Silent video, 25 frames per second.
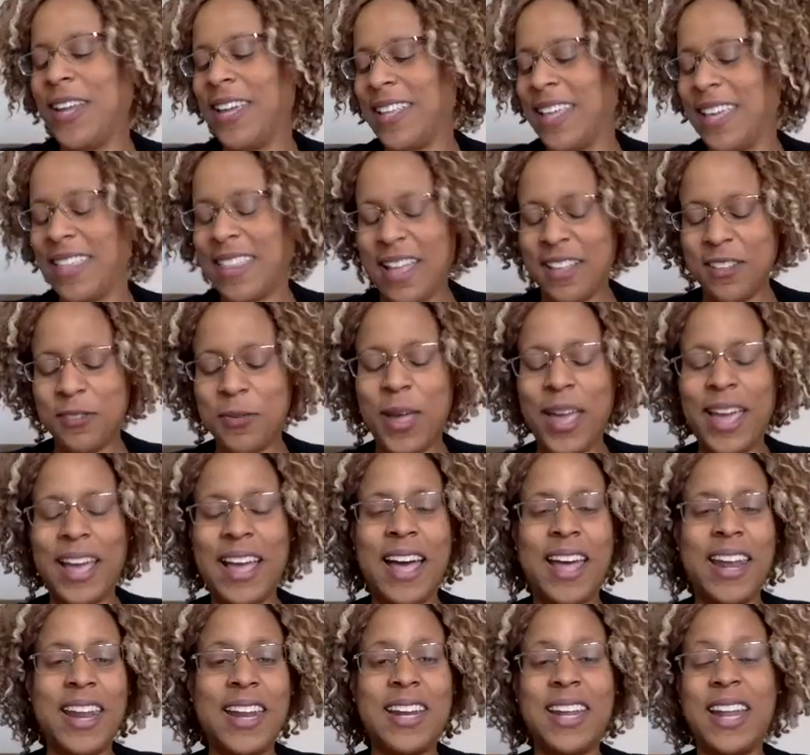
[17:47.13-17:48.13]
like that's why I
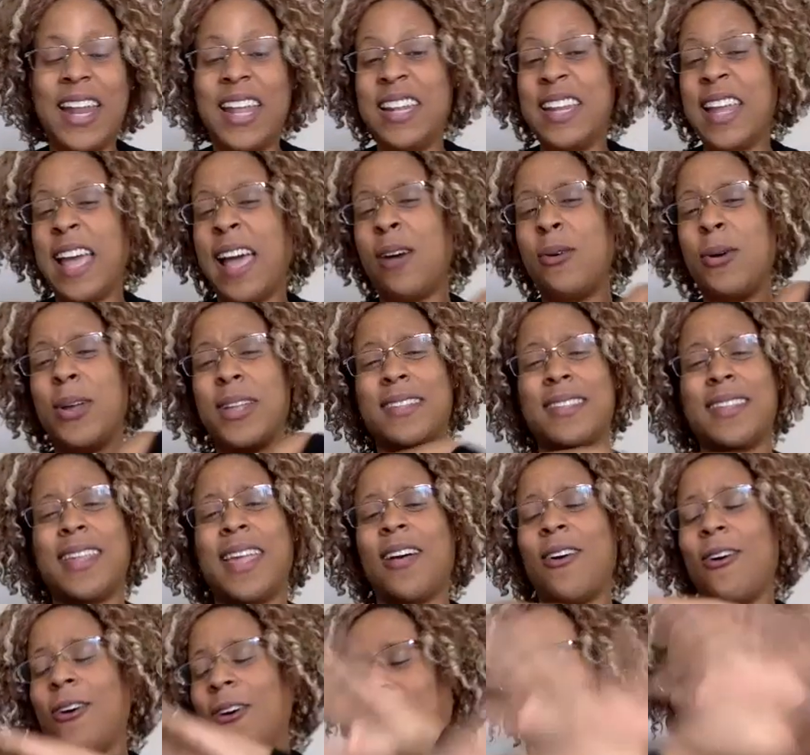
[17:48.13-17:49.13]
got in it, and now it's
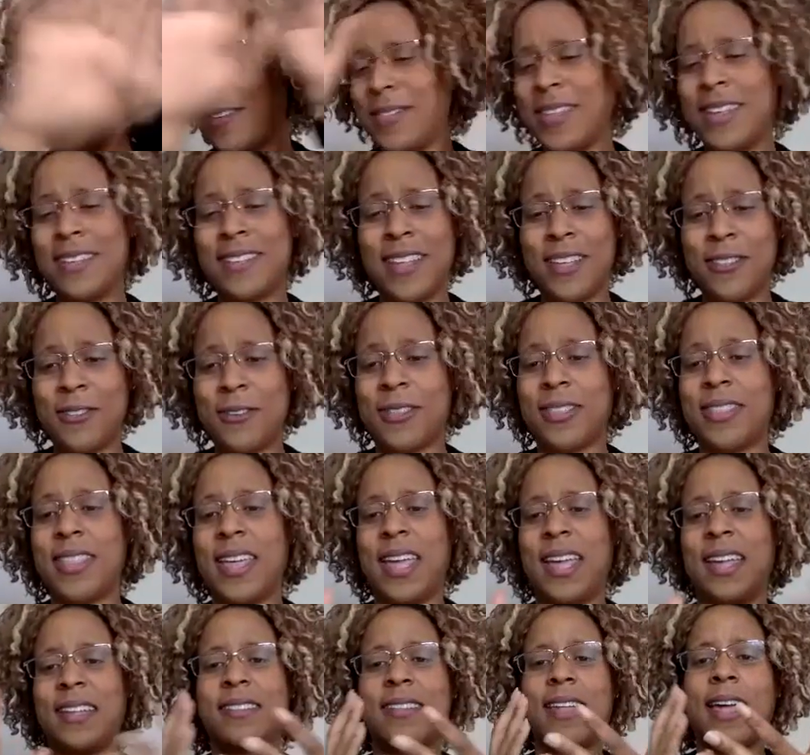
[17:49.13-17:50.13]
all of these other
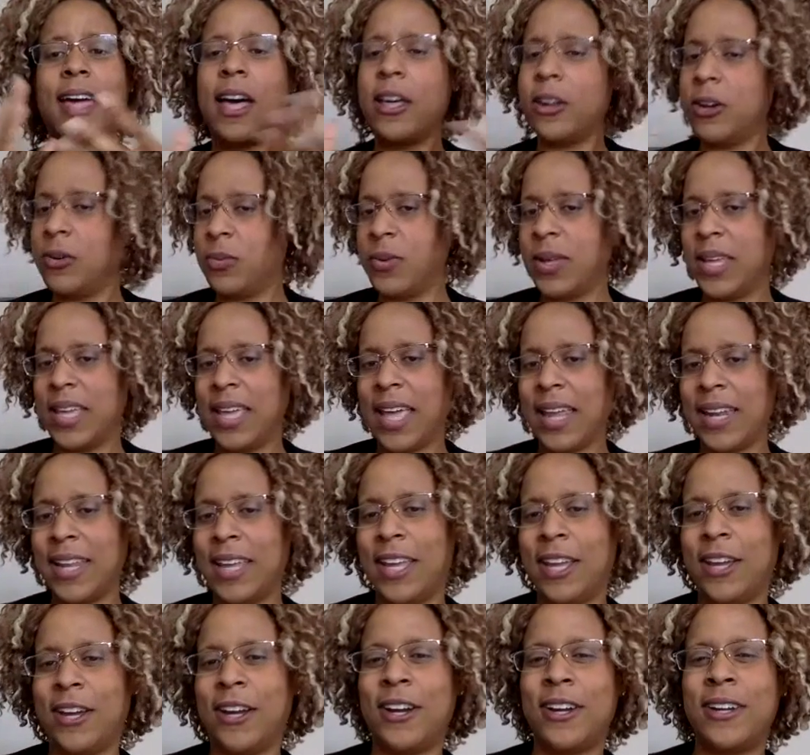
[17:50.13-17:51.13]
things. How did we get
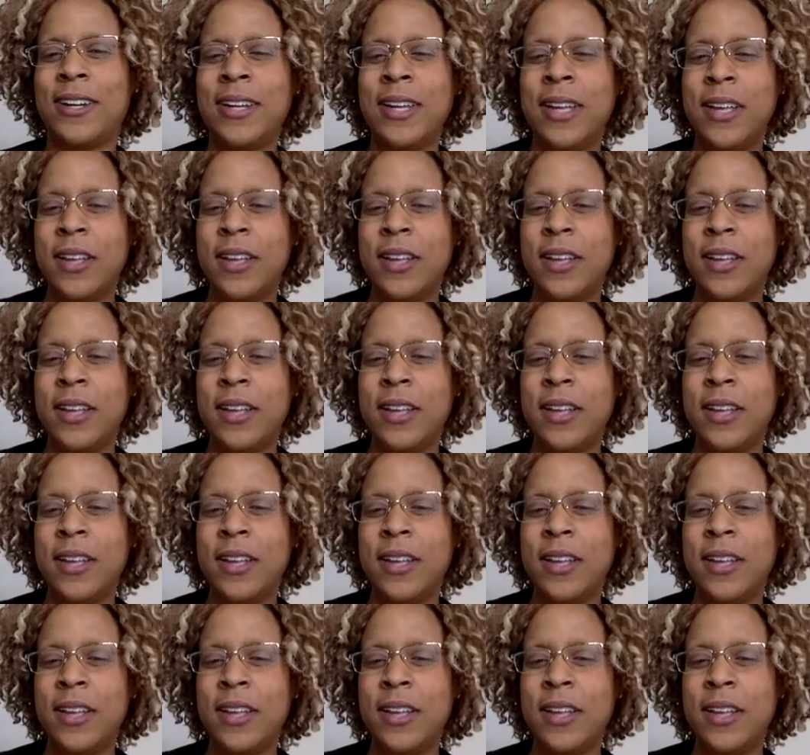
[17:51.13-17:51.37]
here?